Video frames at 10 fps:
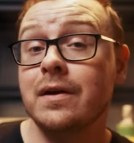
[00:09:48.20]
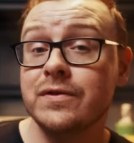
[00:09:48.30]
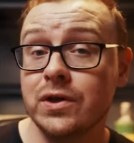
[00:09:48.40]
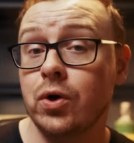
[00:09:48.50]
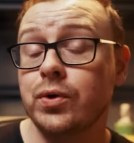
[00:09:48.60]
and if
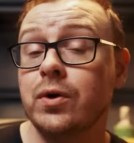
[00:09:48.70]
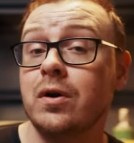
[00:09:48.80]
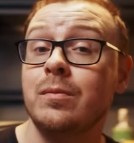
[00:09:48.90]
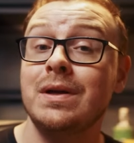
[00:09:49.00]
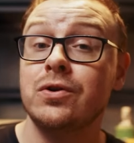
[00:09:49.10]
so, you're
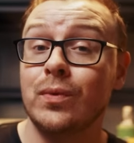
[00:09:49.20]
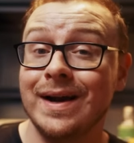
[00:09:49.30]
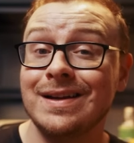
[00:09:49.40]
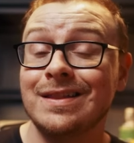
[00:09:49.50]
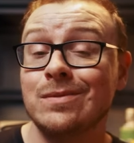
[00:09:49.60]
gonna be
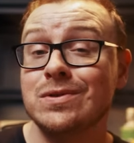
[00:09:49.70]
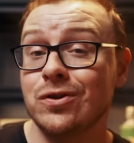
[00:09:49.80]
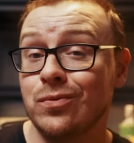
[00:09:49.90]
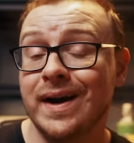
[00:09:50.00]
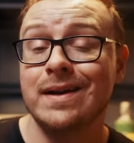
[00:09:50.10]
directing them to
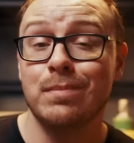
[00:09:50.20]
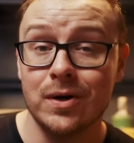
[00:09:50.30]
the right